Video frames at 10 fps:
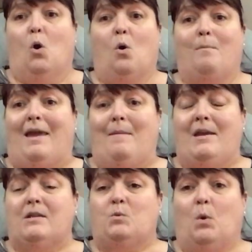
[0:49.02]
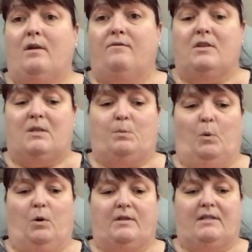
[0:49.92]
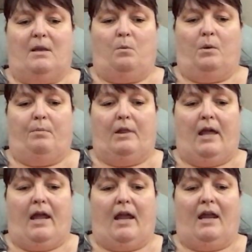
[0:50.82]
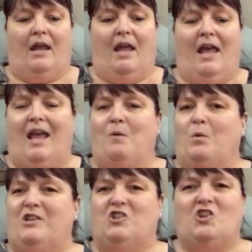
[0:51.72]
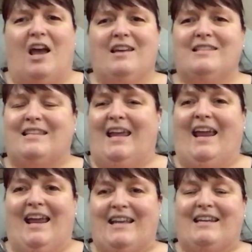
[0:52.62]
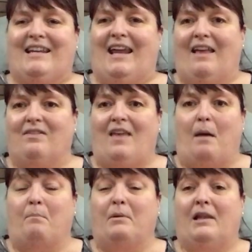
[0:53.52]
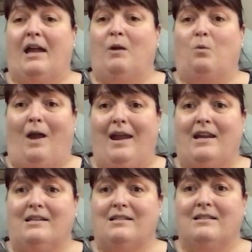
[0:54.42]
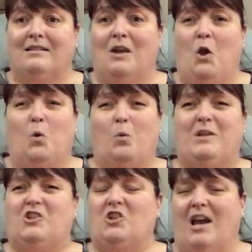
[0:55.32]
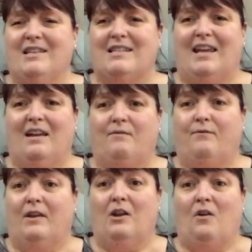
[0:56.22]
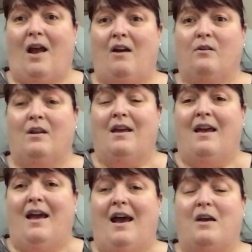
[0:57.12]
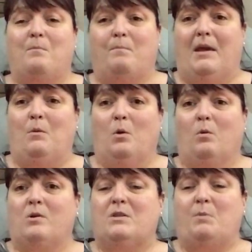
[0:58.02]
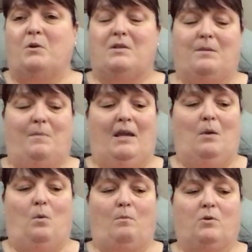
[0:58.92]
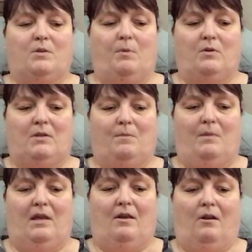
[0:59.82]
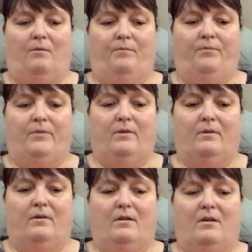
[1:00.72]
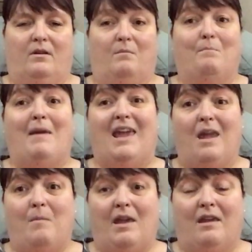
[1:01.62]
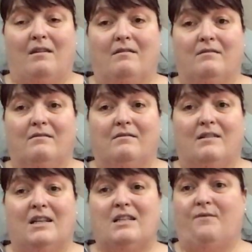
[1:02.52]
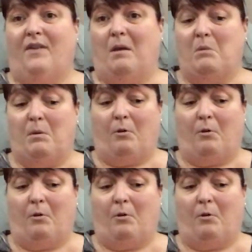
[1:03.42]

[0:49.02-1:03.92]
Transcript: Or maybe it's one of the sports that we play and we just can't get that play right. We just can't figure out how to be where we're supposed to be when we're supposed to be there. Maybe it's a family